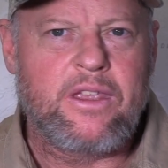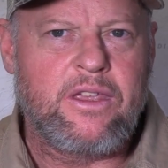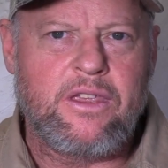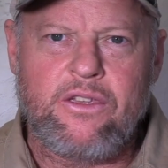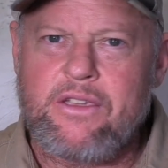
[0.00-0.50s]

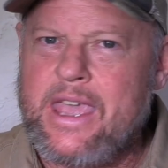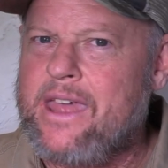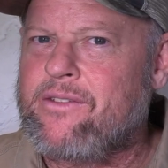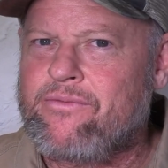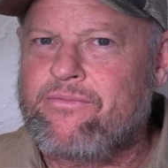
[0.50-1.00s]
You
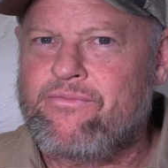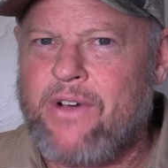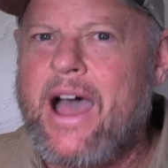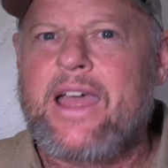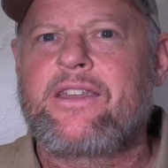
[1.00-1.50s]
can't
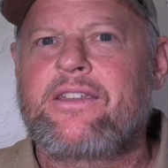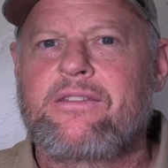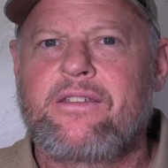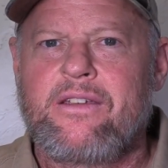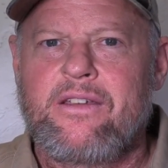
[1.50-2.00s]
find,
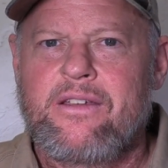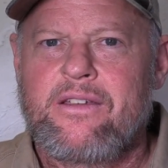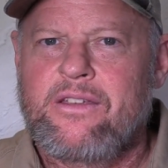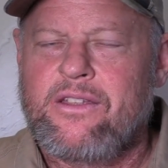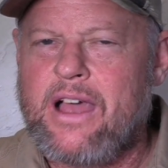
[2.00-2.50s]

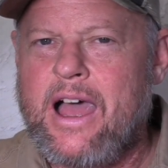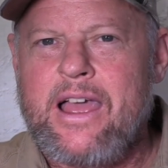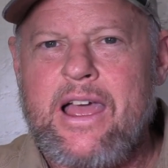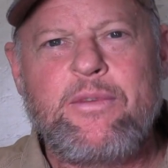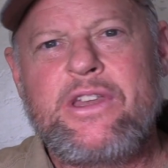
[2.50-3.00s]

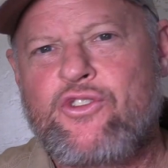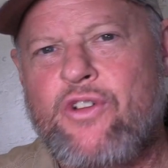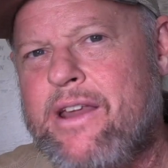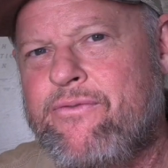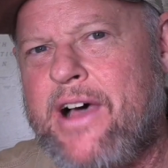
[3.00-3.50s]
try
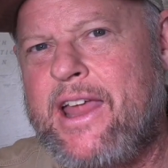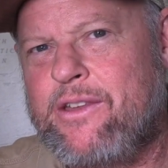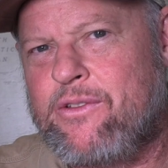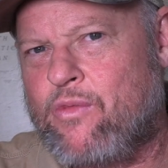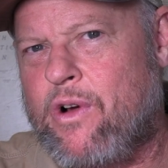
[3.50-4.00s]
to
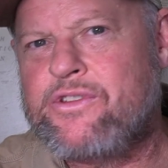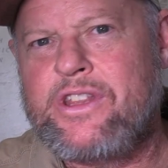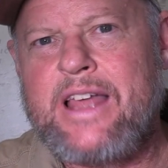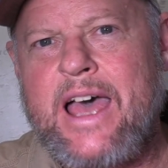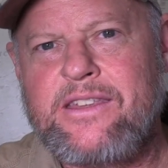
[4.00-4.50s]
find where was the
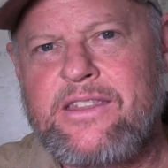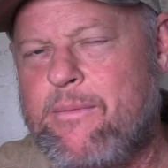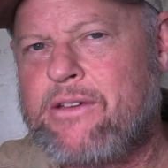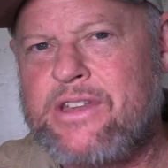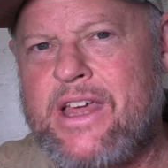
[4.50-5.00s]
last time I
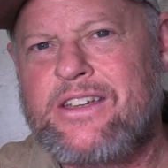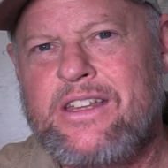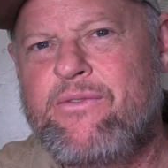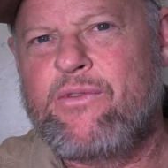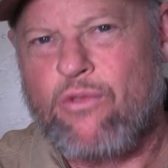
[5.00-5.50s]
was actually
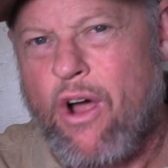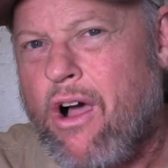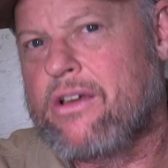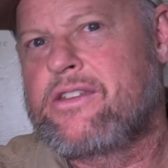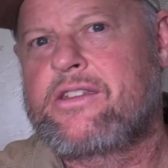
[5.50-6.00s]
even wrong
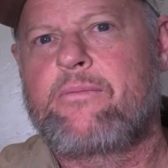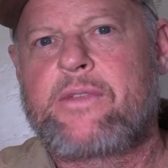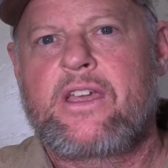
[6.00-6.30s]
on something,